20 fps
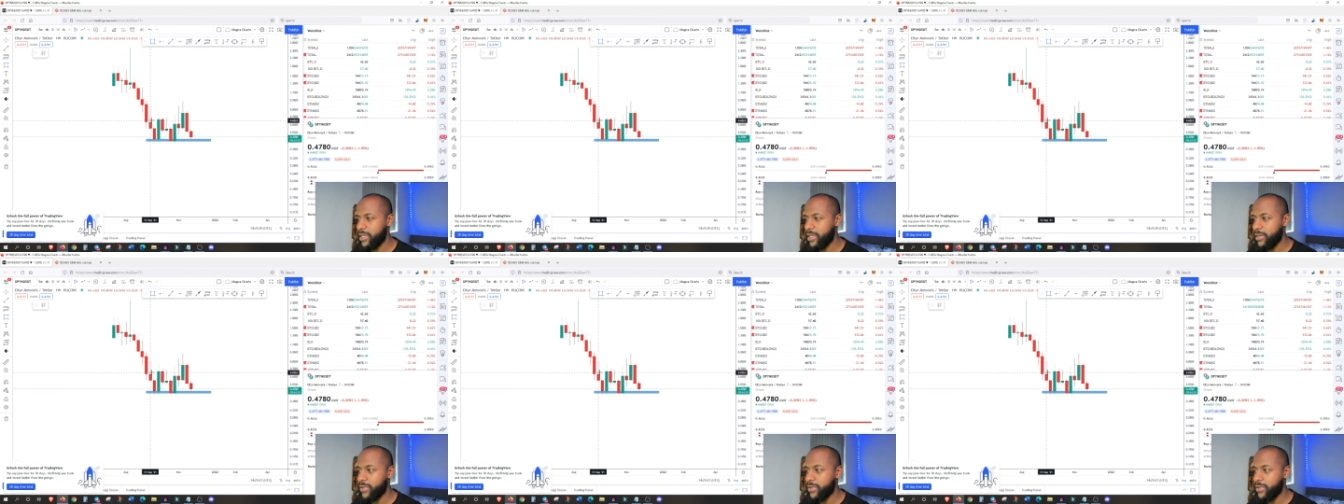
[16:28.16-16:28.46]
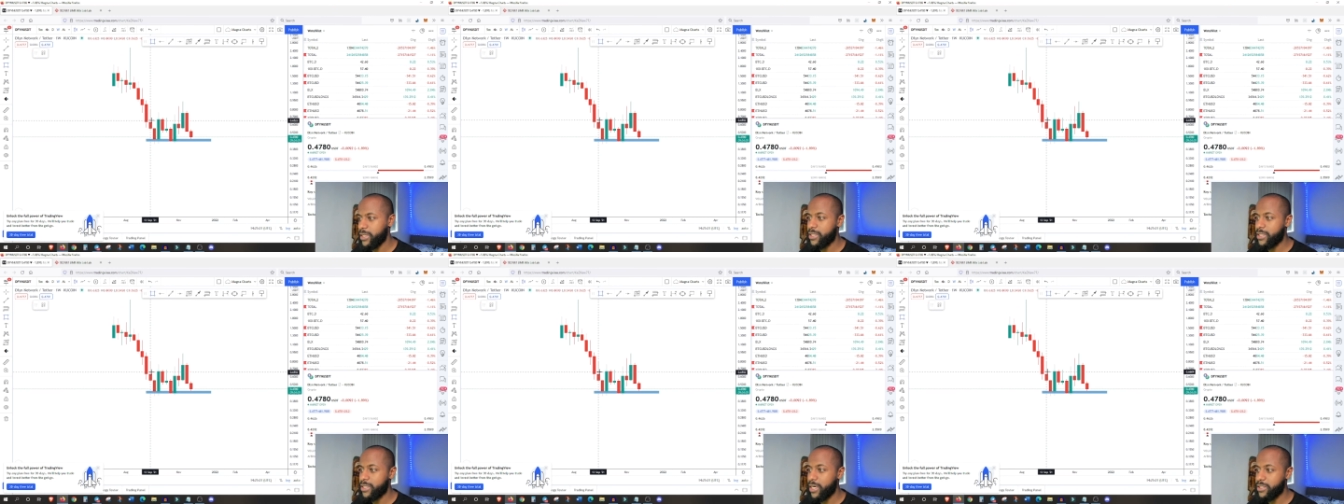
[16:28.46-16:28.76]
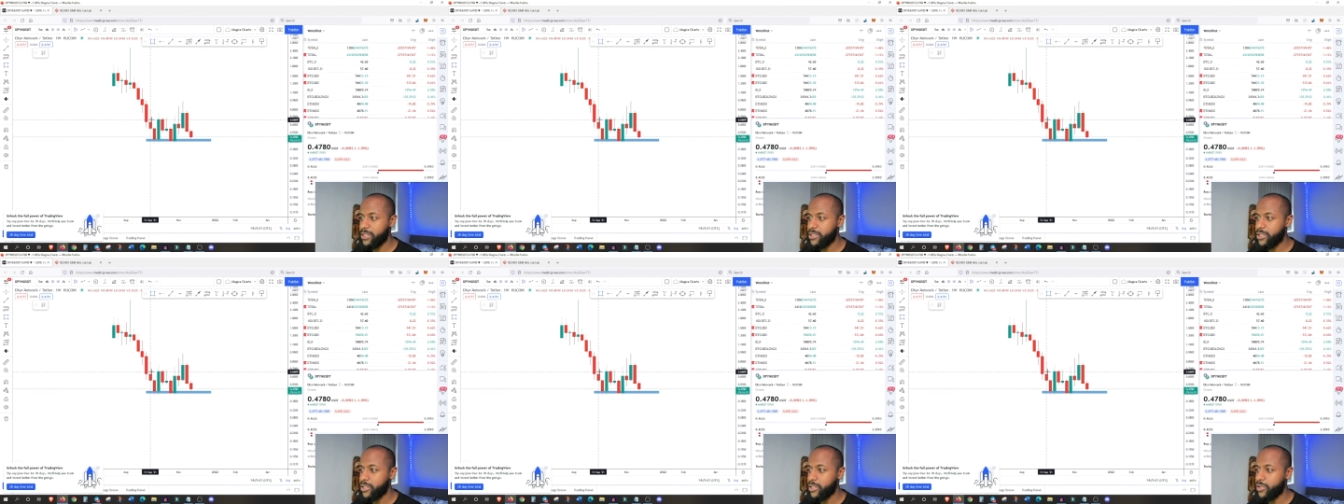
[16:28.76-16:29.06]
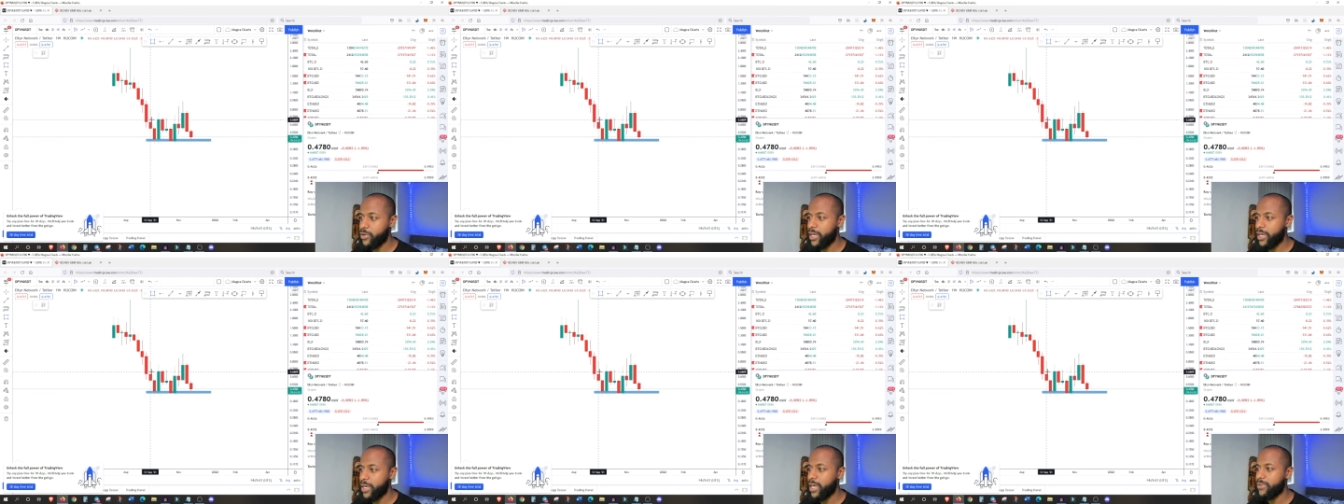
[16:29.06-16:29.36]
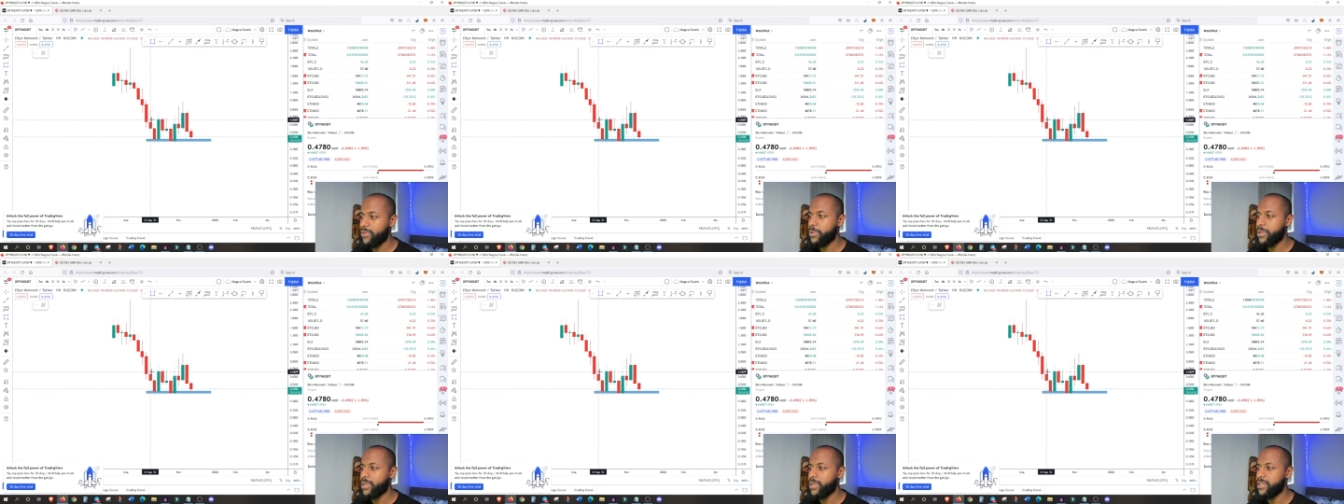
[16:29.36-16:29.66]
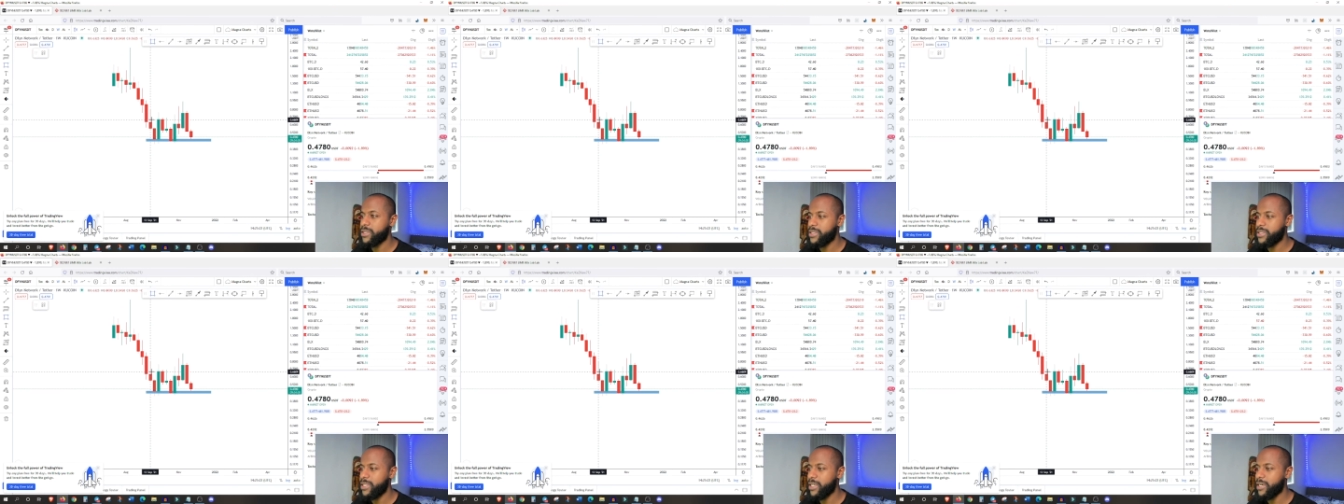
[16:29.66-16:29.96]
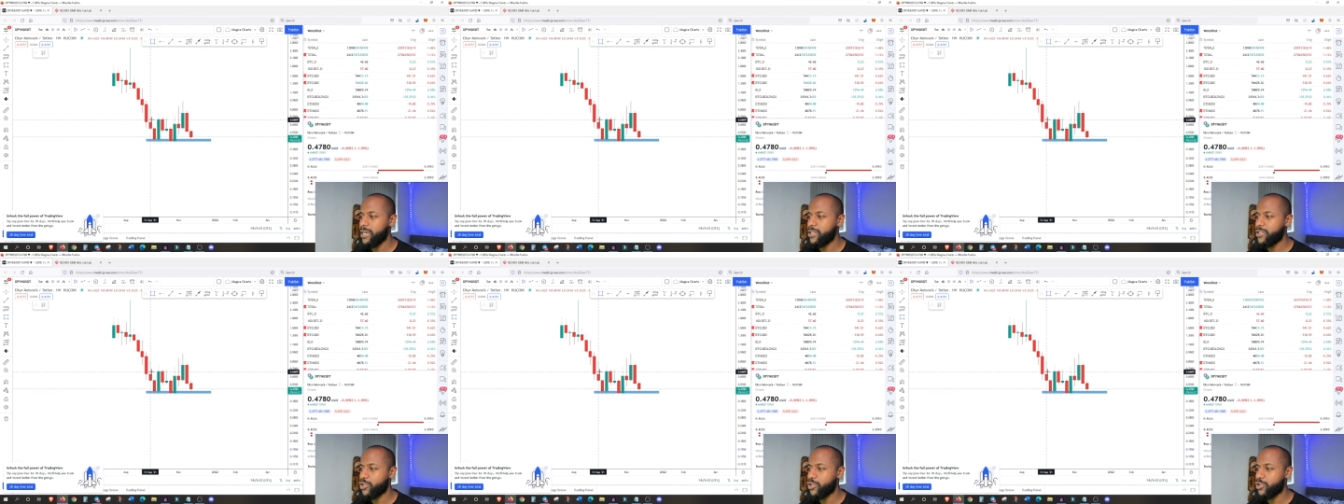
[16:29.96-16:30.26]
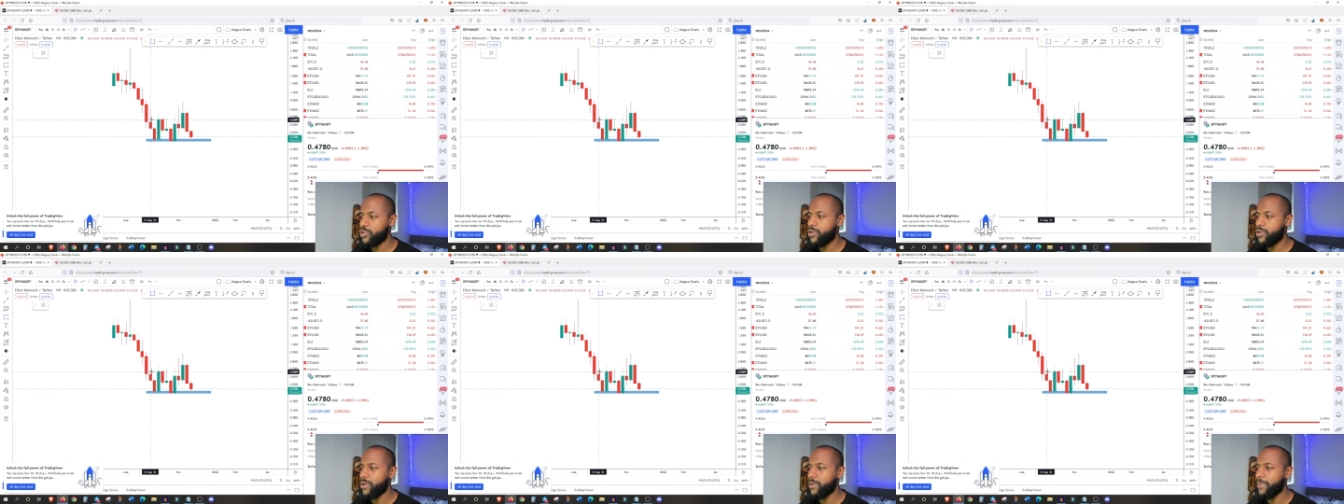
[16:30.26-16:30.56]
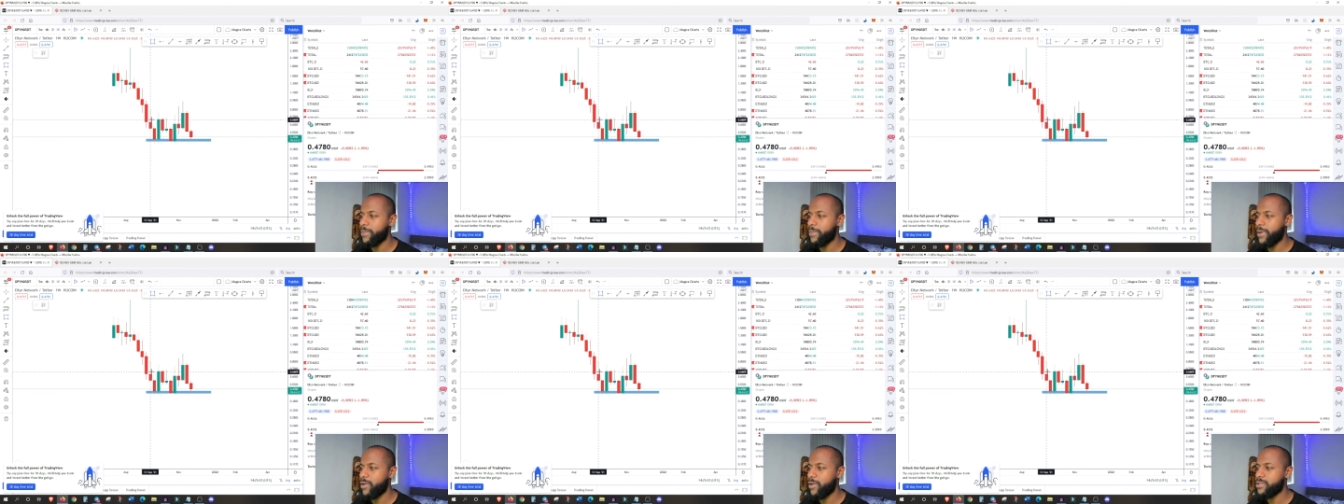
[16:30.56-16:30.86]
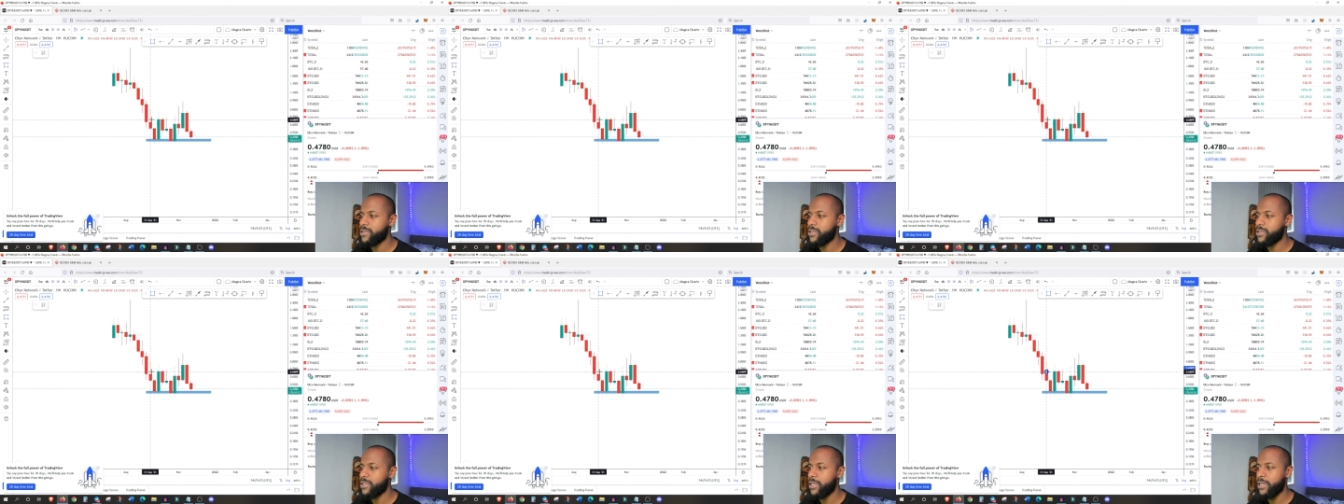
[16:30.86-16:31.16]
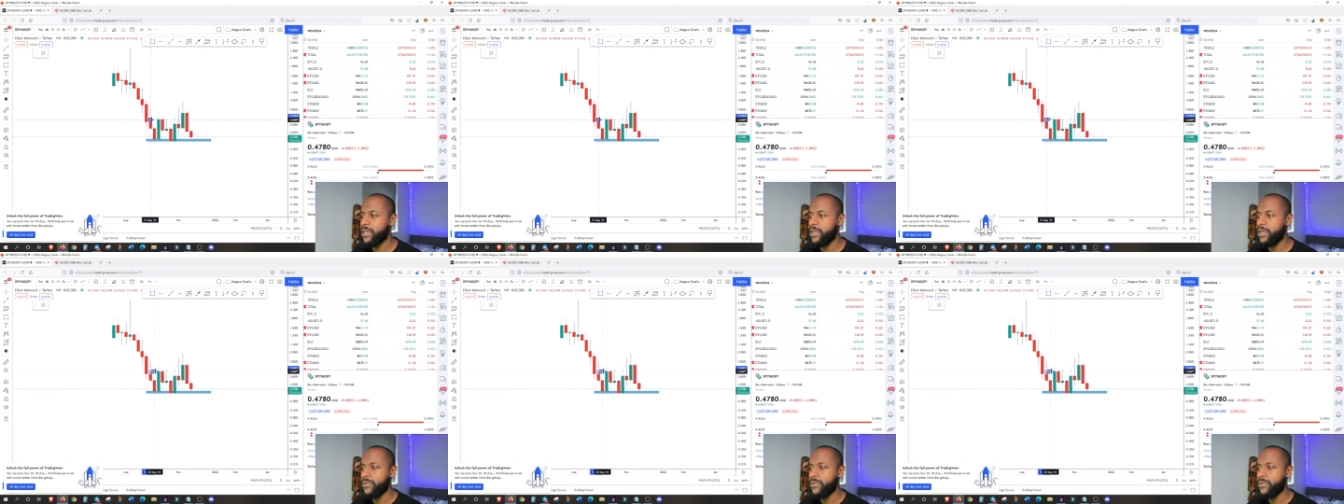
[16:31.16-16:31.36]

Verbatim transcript: If it starts to do that, if we can see a strong bounce